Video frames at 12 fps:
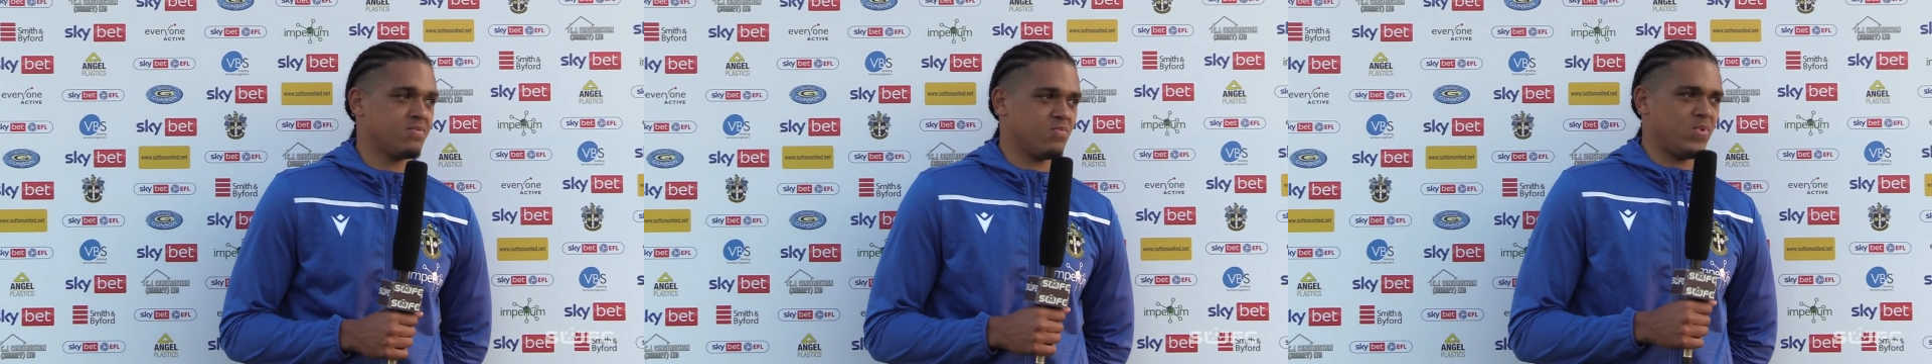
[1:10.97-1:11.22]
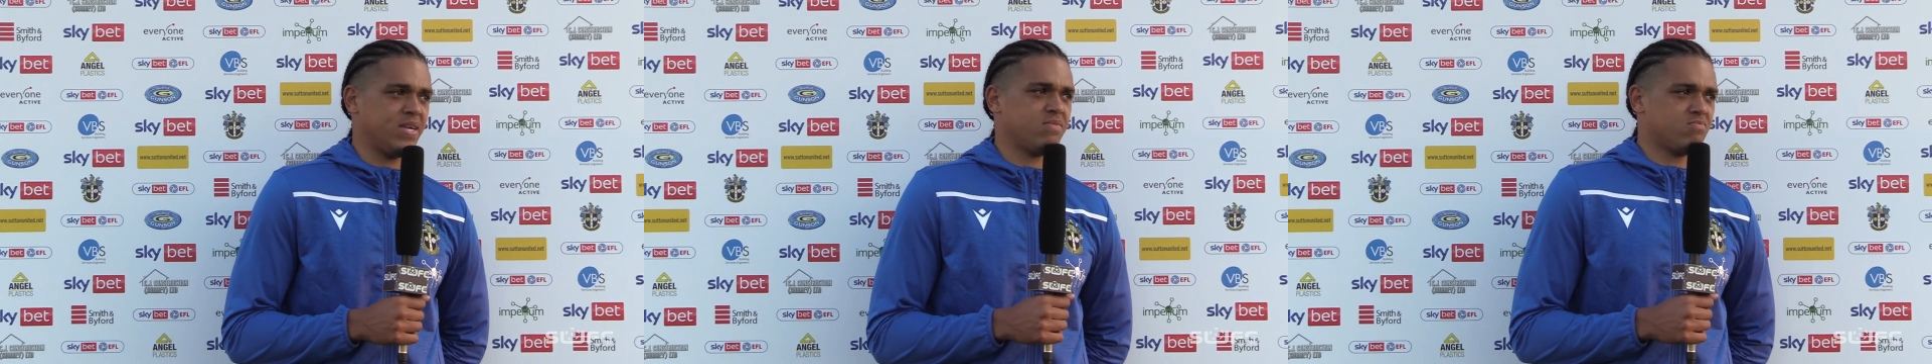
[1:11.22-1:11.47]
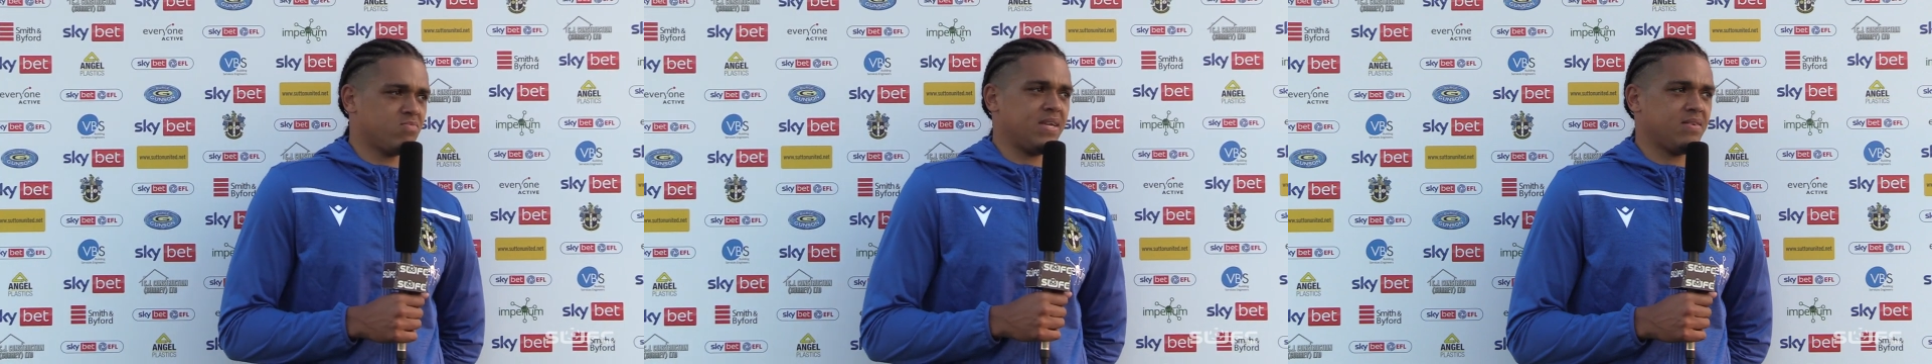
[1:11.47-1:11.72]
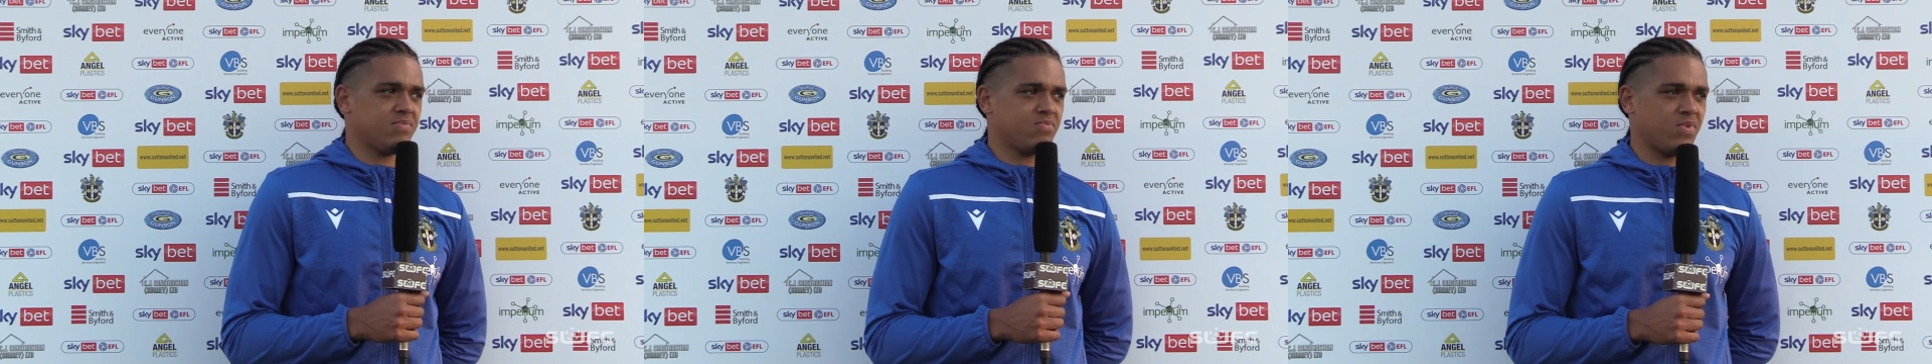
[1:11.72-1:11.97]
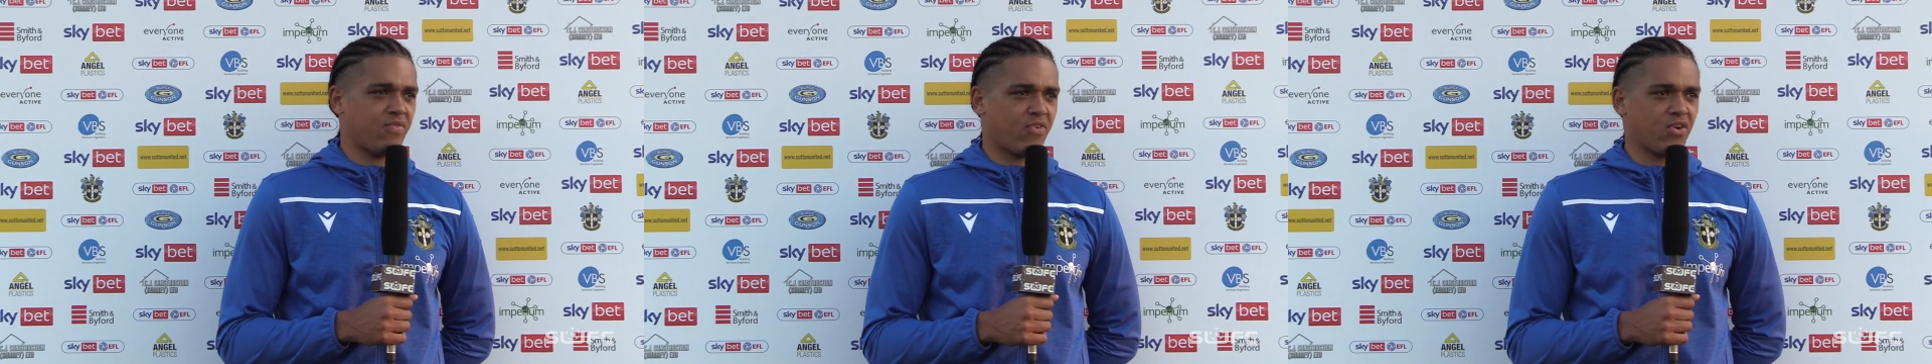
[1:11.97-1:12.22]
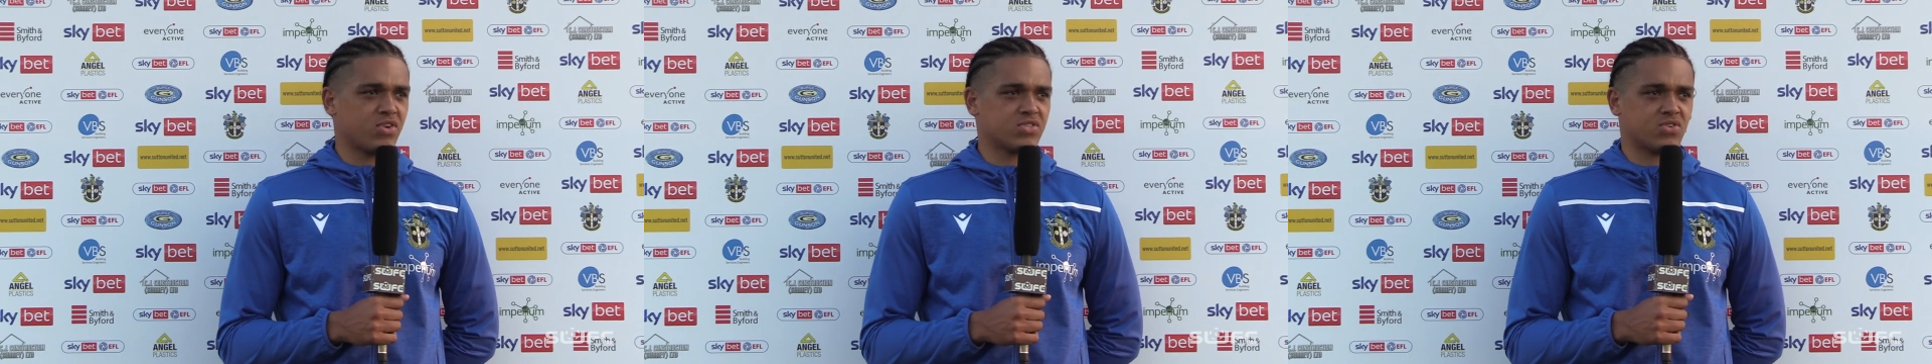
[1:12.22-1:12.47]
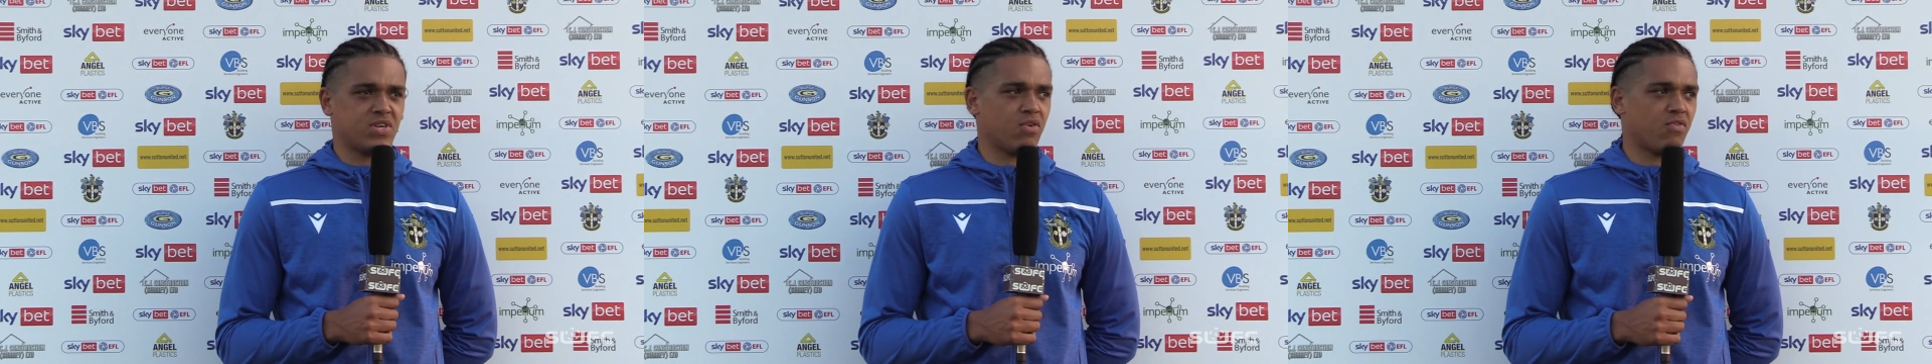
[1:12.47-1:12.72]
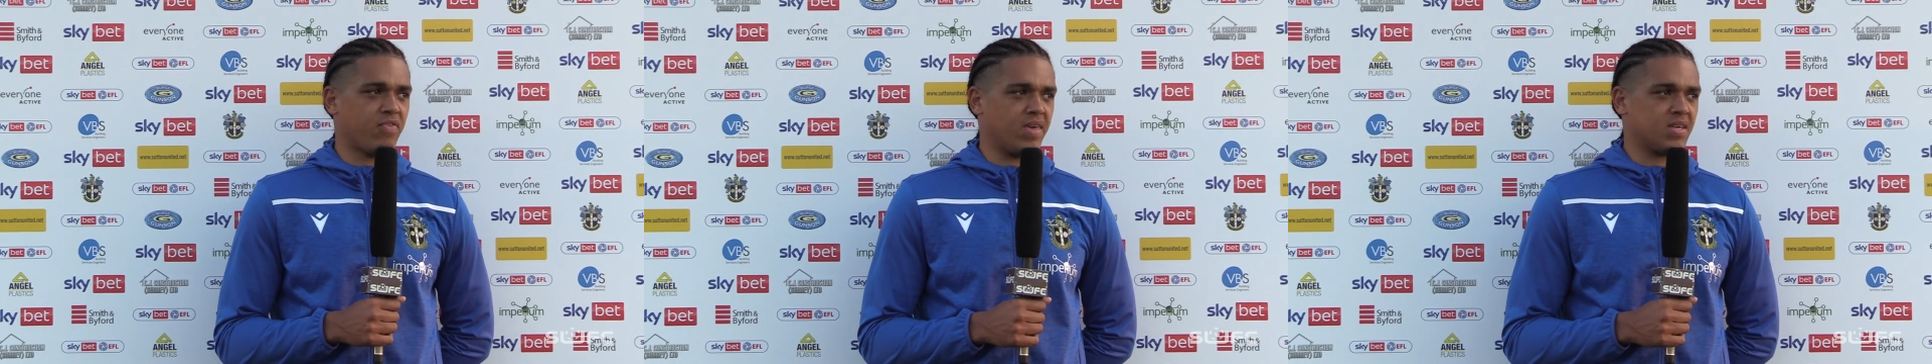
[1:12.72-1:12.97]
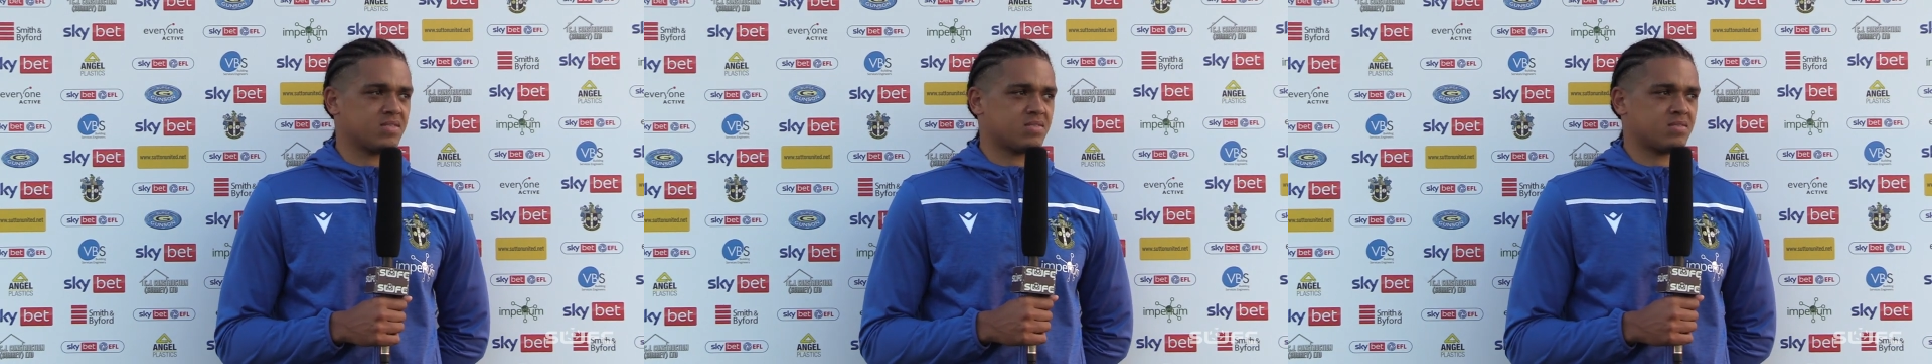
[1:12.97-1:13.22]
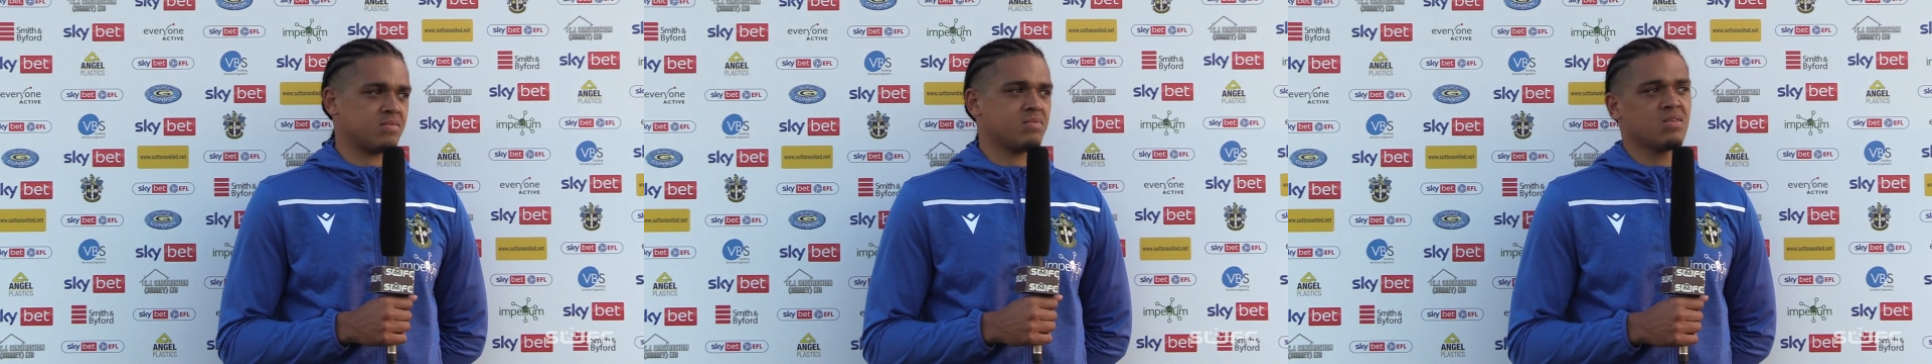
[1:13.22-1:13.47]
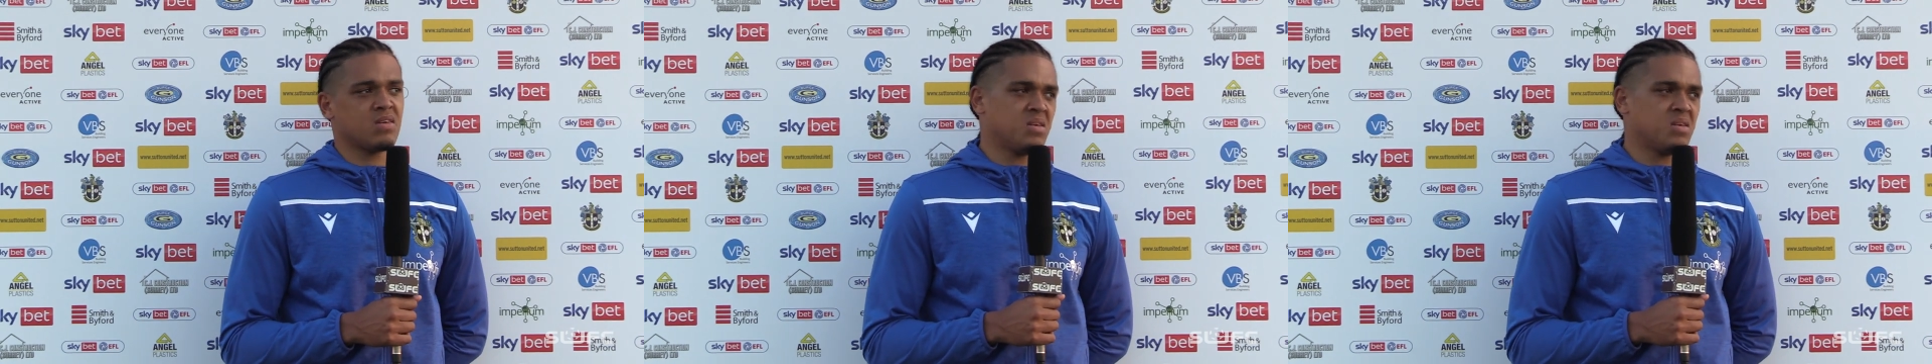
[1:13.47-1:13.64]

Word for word: we we we focus on little things, and